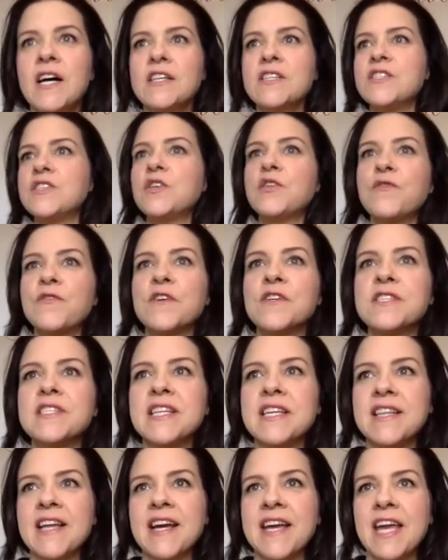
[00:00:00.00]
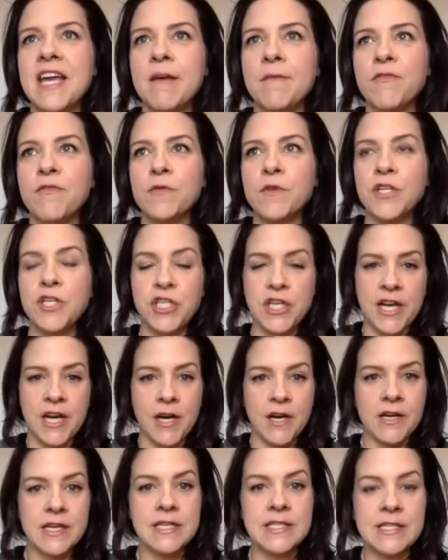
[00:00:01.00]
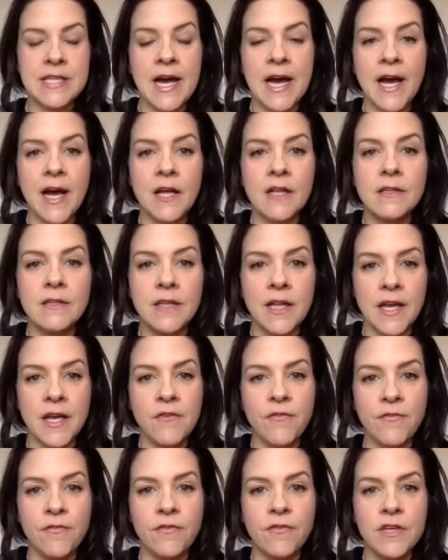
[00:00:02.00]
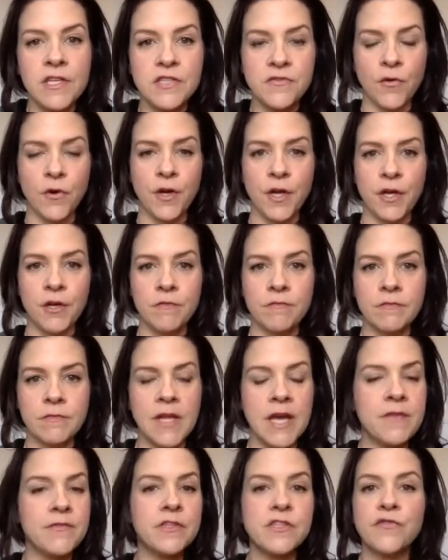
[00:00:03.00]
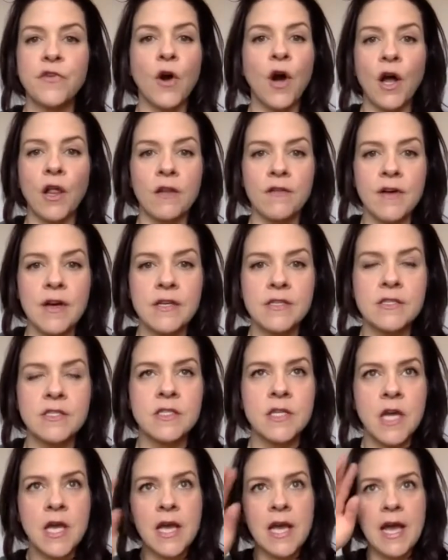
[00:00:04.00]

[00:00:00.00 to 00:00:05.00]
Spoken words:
So the first thing that came through to share is that life is for you. Life is for all of us.